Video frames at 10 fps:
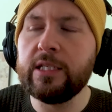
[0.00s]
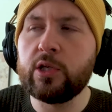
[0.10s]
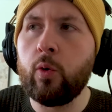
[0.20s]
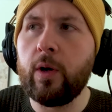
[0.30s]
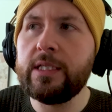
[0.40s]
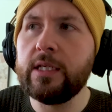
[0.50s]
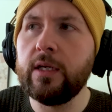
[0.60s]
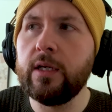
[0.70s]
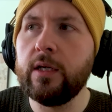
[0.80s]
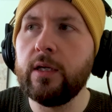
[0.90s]
quite
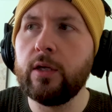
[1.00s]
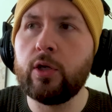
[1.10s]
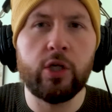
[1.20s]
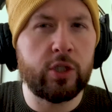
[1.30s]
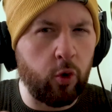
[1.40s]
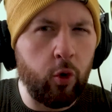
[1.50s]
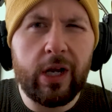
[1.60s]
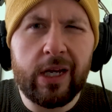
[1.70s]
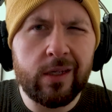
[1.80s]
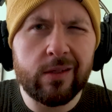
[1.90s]
a
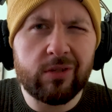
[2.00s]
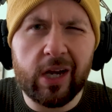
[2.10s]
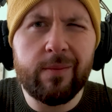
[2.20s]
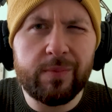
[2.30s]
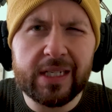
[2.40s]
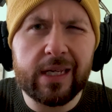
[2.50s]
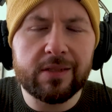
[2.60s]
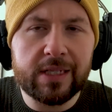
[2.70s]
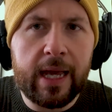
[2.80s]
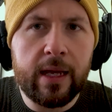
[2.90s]
Cazorla type
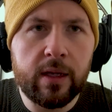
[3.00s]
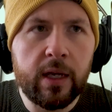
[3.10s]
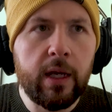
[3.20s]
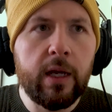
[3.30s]
skill set. Yeah.